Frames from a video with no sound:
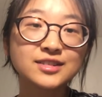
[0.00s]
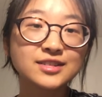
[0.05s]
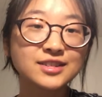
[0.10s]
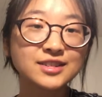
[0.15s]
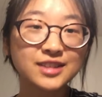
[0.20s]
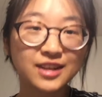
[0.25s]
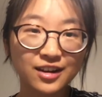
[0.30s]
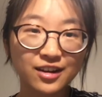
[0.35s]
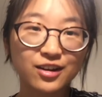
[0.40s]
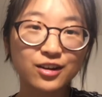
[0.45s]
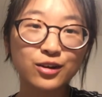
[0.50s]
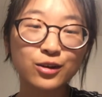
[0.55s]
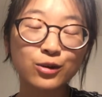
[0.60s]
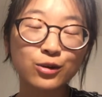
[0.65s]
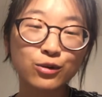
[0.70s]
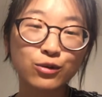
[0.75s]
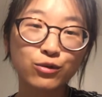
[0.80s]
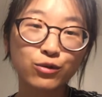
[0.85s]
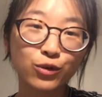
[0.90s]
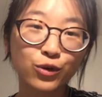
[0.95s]
thank
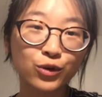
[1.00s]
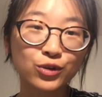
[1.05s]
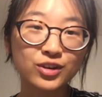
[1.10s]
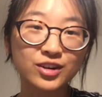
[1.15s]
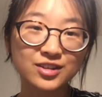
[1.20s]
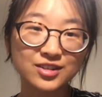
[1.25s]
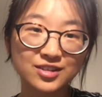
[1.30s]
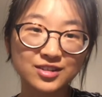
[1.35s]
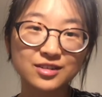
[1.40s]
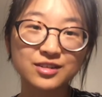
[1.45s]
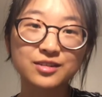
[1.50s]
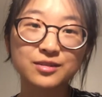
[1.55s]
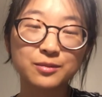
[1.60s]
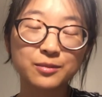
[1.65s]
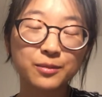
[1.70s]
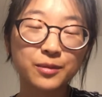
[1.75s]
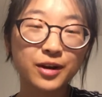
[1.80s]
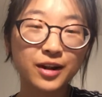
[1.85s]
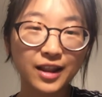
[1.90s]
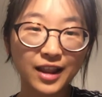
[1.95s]
you for this
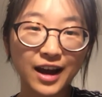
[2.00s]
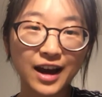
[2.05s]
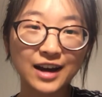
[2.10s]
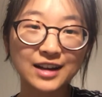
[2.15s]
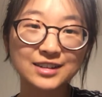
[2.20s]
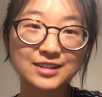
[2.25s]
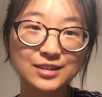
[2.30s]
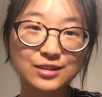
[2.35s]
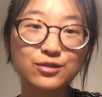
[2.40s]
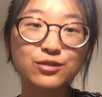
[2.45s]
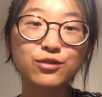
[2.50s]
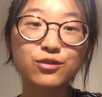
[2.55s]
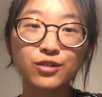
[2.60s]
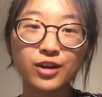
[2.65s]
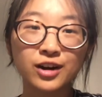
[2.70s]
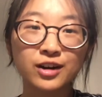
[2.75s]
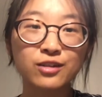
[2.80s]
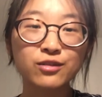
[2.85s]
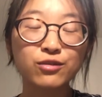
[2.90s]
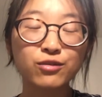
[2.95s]
class
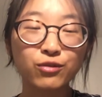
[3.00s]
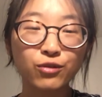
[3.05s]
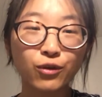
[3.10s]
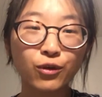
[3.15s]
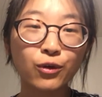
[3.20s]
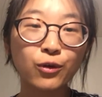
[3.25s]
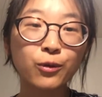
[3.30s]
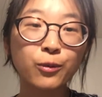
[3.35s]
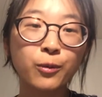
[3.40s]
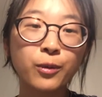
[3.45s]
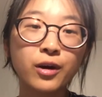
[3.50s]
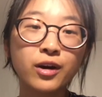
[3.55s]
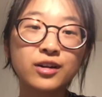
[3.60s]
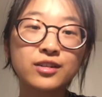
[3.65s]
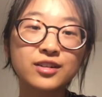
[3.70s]
and for